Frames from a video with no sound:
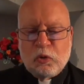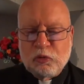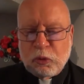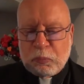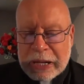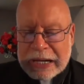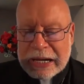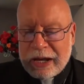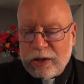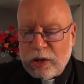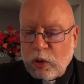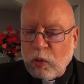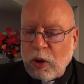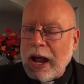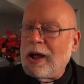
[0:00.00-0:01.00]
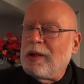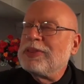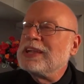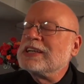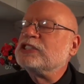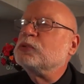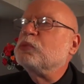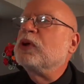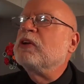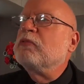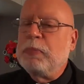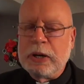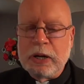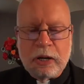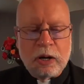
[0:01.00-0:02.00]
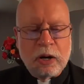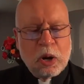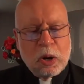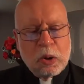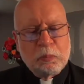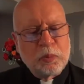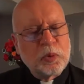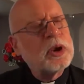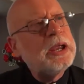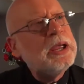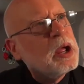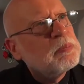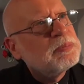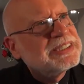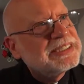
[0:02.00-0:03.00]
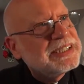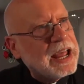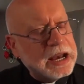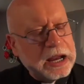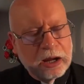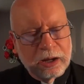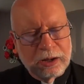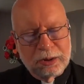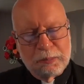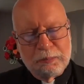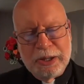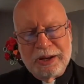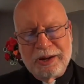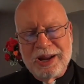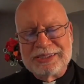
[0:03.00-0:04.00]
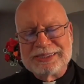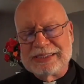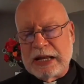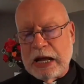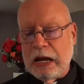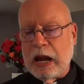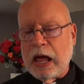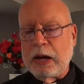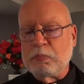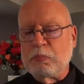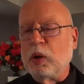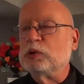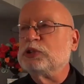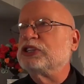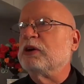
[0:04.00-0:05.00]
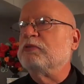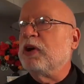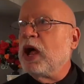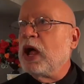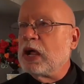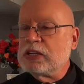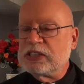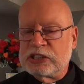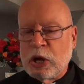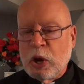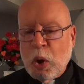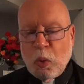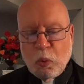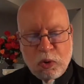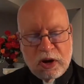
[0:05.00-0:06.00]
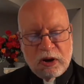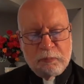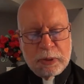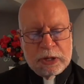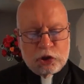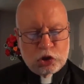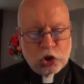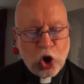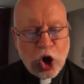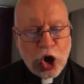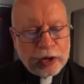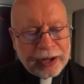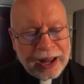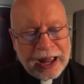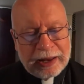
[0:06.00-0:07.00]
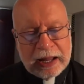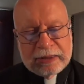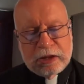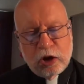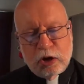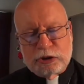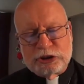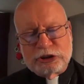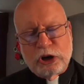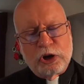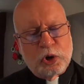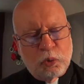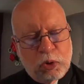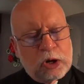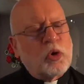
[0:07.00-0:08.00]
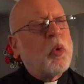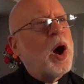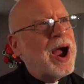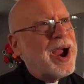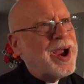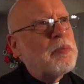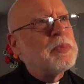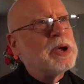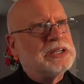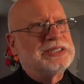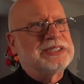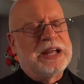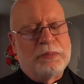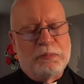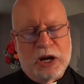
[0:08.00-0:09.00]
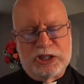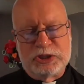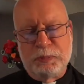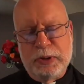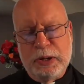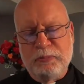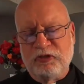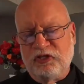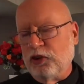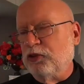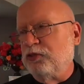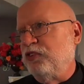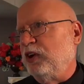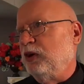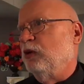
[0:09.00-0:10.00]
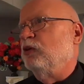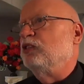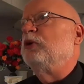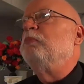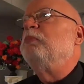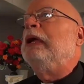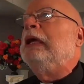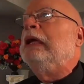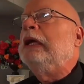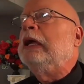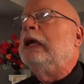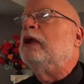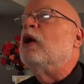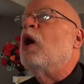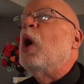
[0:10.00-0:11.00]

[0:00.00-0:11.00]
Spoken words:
For many in the crowd, this would have been pretty upsetting, because they, like most of us, would have been taught that there are certain requirements that must be fulfilled to be in